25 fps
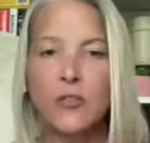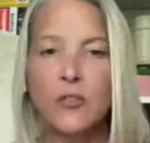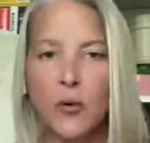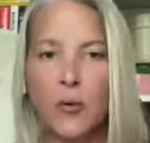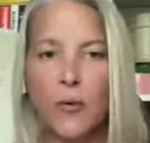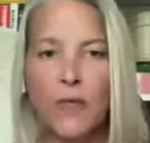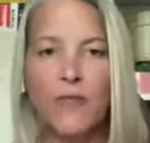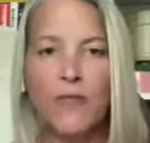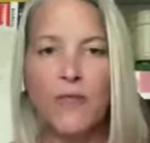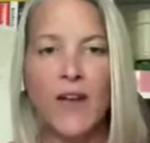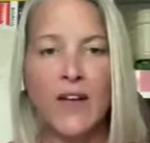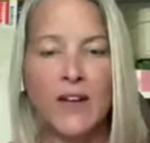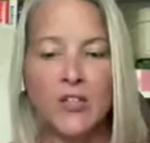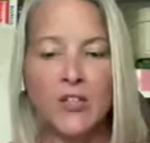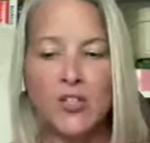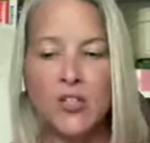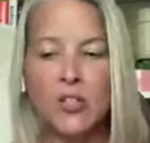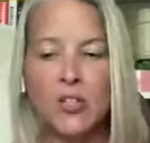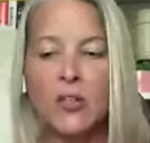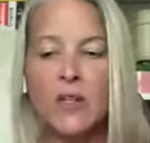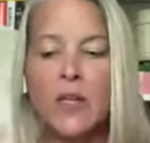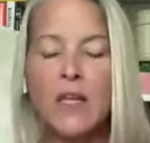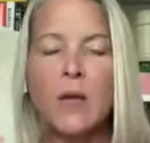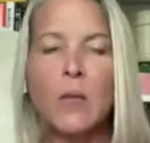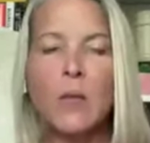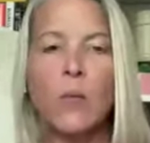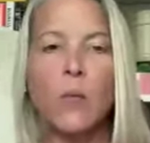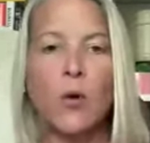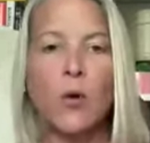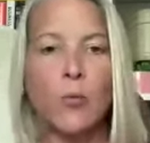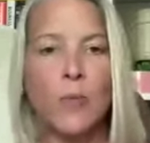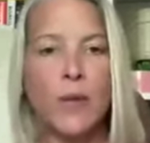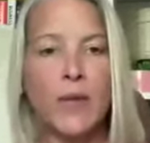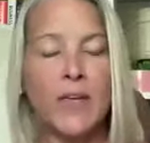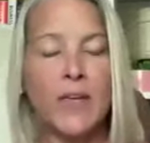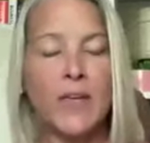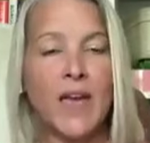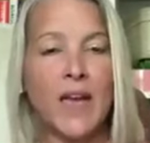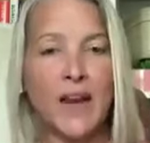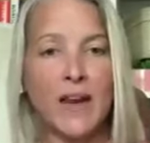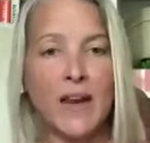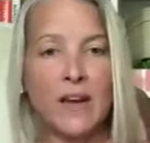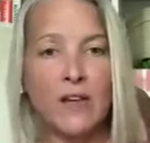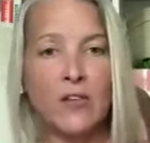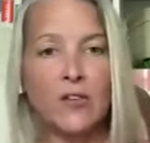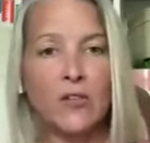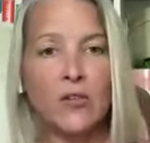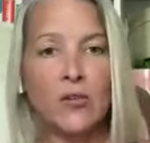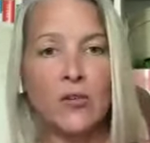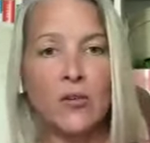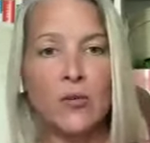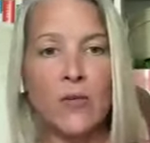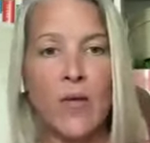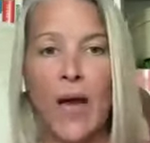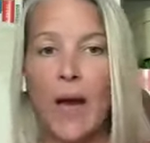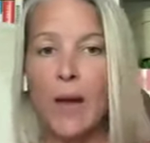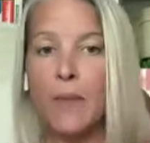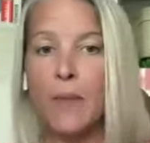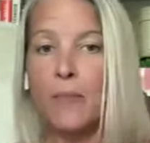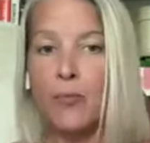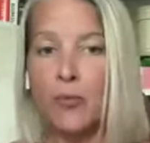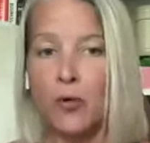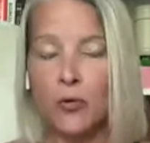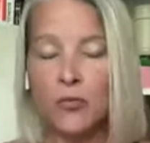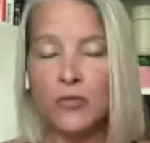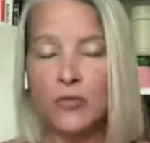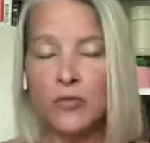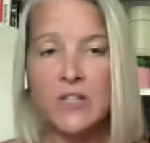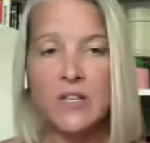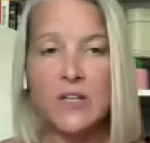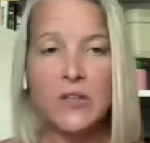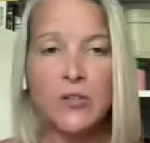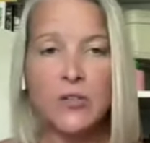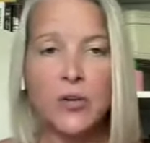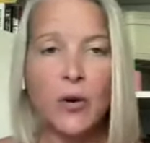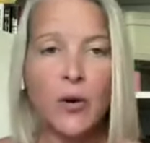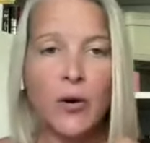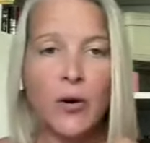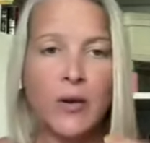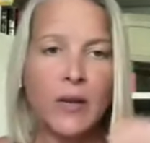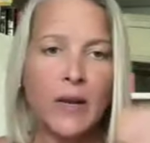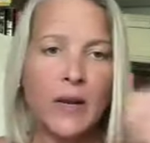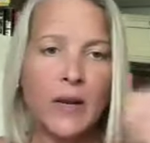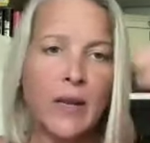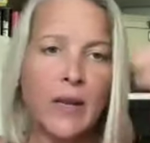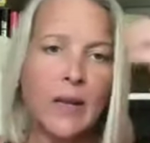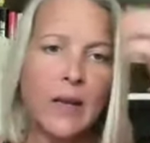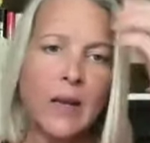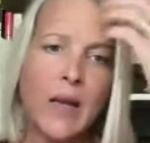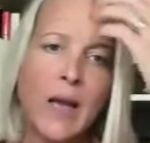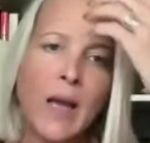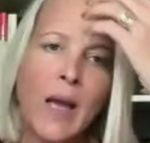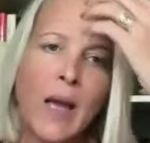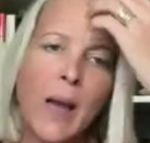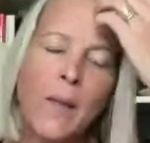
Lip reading: So eventually we'll be getting to that protein targeting.